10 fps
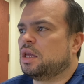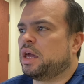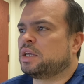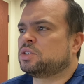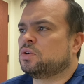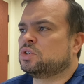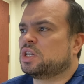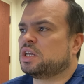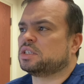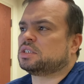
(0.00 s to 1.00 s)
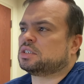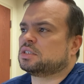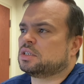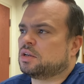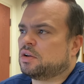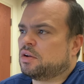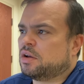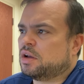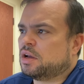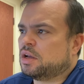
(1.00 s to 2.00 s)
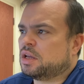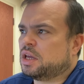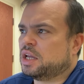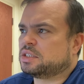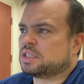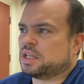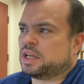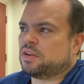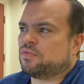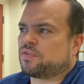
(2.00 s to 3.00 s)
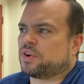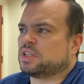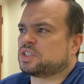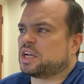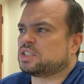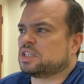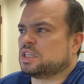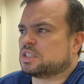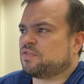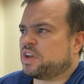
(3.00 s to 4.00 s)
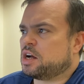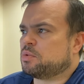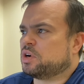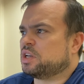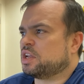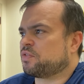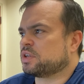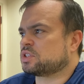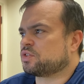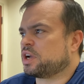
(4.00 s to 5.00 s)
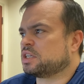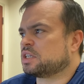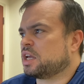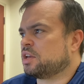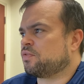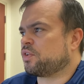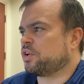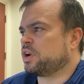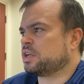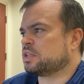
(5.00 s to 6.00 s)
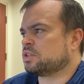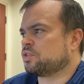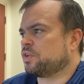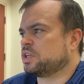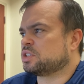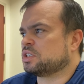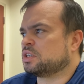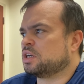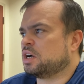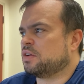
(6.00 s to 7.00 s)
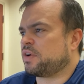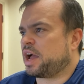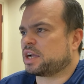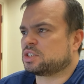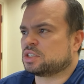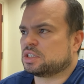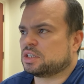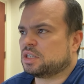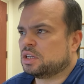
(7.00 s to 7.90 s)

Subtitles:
Exogenous insulin for injection is available in different strengths and differing duration of action.